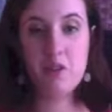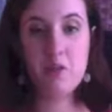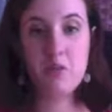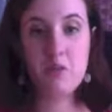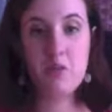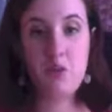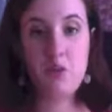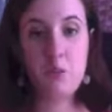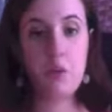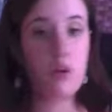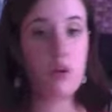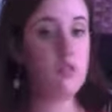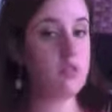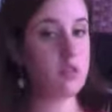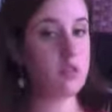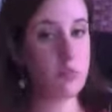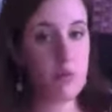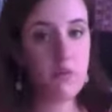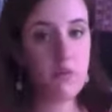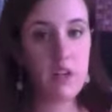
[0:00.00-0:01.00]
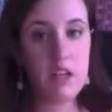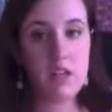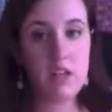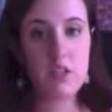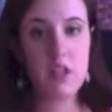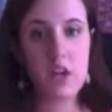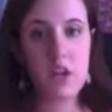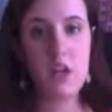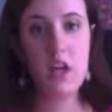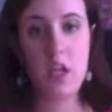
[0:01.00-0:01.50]
approach the
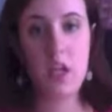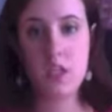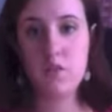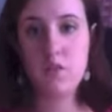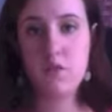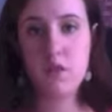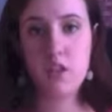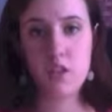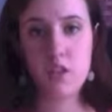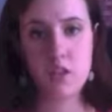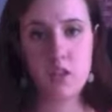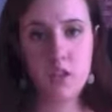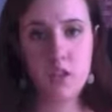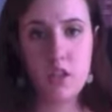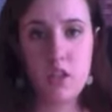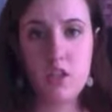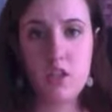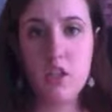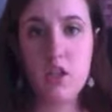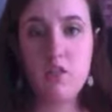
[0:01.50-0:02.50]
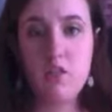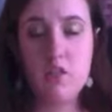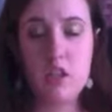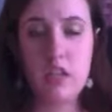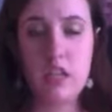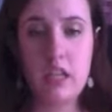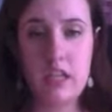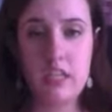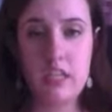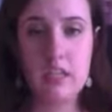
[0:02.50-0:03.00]
professor and ask for an extension of the
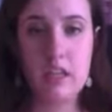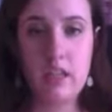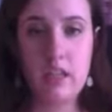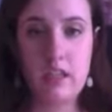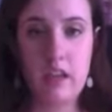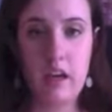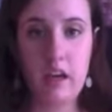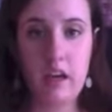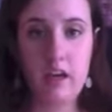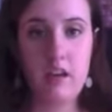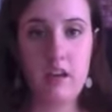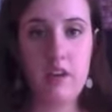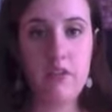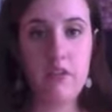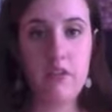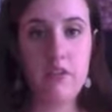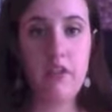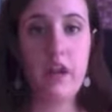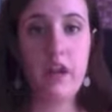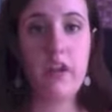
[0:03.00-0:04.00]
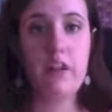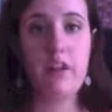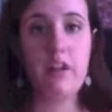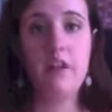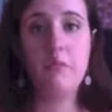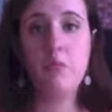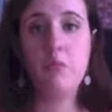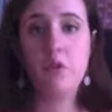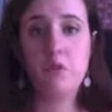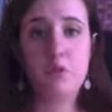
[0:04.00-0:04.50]
test deadline if you've taken
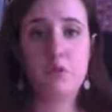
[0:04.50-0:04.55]
it multiple